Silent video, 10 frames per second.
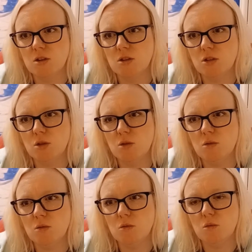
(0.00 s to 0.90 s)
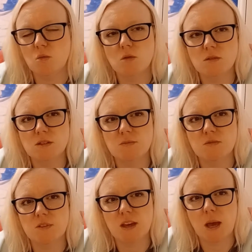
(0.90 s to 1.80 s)
you want
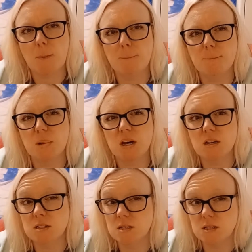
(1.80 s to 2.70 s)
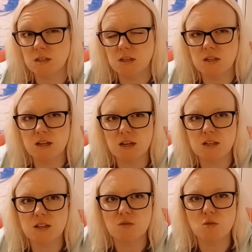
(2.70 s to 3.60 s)
something but in a
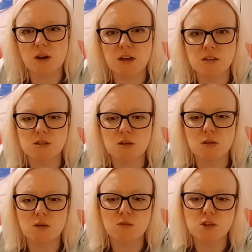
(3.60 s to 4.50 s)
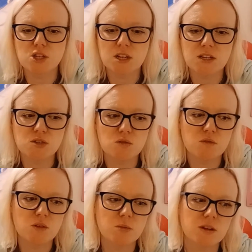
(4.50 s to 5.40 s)
negative way. So if you change your
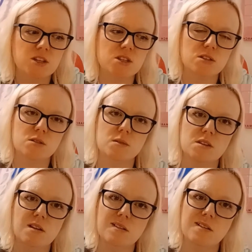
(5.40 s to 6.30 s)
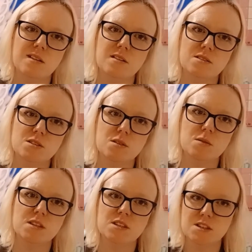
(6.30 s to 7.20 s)
vibration so it's higher, so
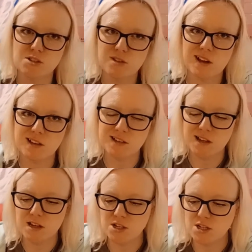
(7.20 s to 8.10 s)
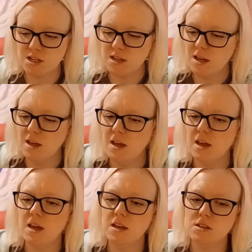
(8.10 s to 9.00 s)
it's an attracting energy,
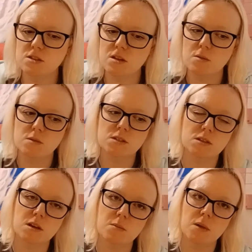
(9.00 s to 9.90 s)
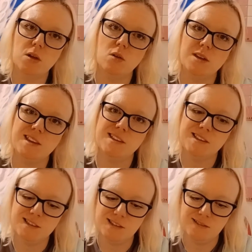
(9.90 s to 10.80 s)
it's going to come a lot
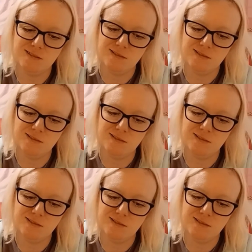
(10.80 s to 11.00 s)
easier.